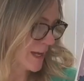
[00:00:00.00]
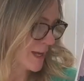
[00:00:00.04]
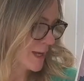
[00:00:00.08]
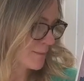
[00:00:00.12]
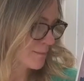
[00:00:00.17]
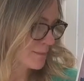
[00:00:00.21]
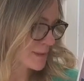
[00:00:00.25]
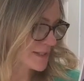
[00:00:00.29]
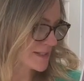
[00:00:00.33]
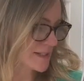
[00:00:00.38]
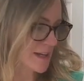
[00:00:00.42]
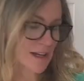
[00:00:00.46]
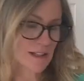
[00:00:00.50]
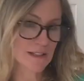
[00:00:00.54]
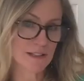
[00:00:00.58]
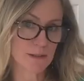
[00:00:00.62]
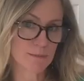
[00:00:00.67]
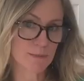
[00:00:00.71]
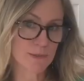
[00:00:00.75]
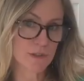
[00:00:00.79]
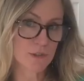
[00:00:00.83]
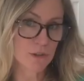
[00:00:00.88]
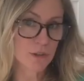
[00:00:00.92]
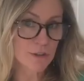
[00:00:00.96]
Besides
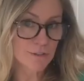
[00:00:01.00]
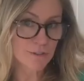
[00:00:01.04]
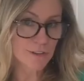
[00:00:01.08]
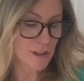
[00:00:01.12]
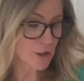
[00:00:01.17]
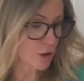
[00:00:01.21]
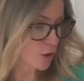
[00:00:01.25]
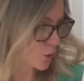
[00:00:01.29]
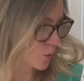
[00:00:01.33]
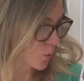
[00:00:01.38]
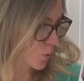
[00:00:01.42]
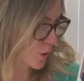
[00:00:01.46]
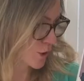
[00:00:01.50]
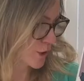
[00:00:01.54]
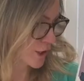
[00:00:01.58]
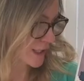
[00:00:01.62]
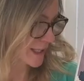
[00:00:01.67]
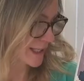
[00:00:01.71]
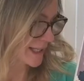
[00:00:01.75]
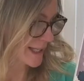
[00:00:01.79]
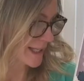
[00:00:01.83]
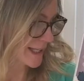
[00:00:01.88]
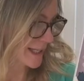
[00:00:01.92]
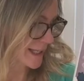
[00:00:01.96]
observing her work,
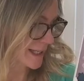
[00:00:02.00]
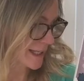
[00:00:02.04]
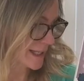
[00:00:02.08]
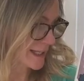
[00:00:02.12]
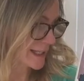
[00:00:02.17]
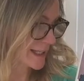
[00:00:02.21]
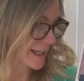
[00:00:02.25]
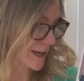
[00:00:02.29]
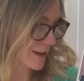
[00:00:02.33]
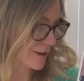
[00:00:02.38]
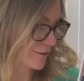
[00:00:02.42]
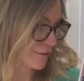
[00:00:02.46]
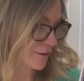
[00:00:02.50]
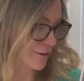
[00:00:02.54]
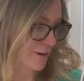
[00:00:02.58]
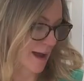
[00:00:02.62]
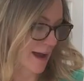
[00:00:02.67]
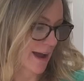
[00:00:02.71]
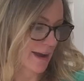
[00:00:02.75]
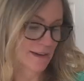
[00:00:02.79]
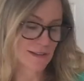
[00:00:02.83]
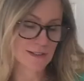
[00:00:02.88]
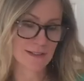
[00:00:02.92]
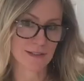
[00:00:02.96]
he gave her
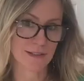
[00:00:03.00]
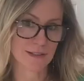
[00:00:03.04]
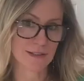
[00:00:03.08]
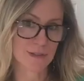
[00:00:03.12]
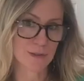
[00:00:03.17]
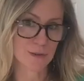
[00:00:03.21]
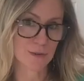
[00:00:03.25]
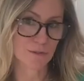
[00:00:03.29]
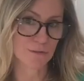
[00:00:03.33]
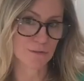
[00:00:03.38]
access to a